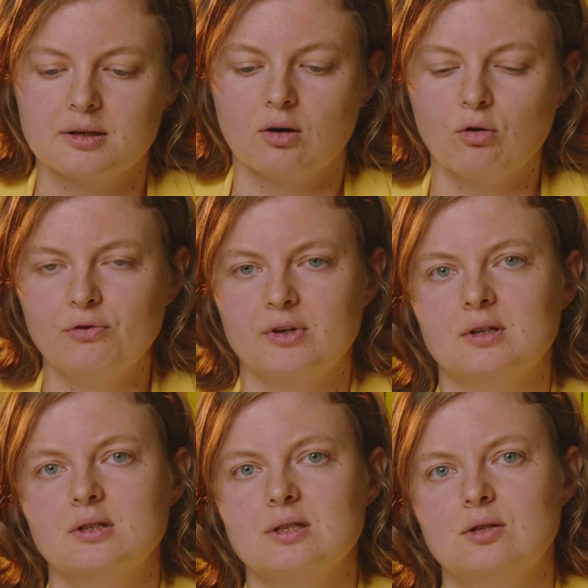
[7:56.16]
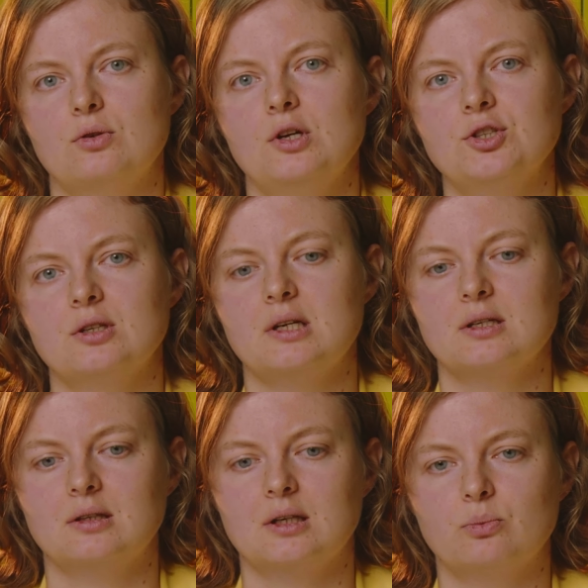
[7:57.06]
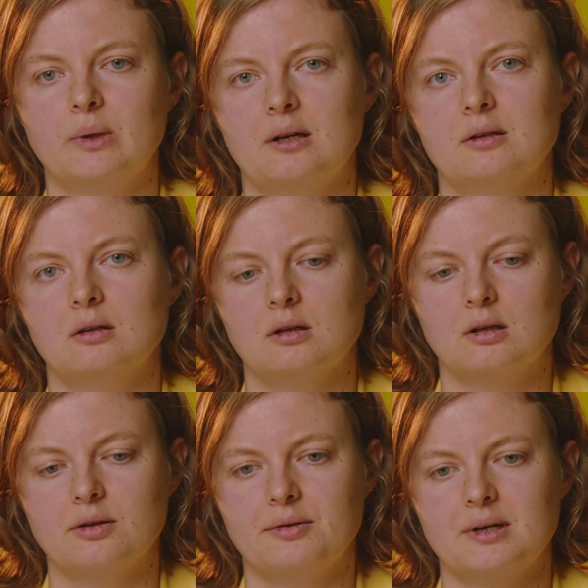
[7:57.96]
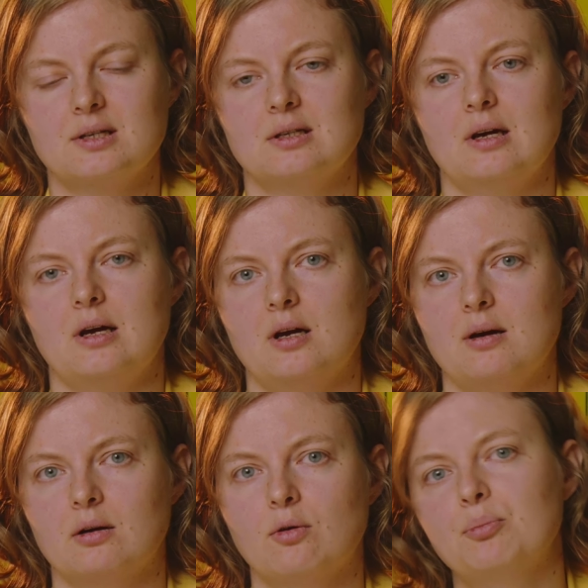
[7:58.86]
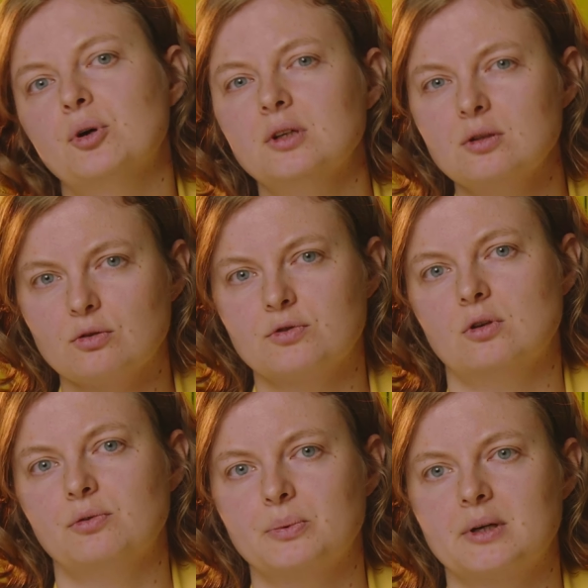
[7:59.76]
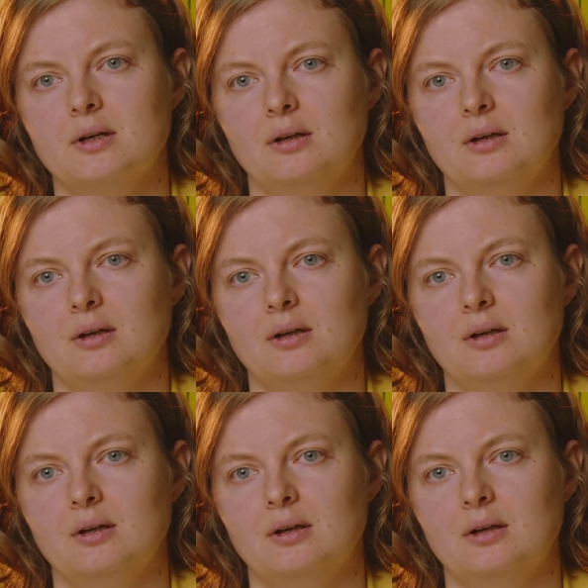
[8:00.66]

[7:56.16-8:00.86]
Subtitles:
often the situation is that when there is a component of software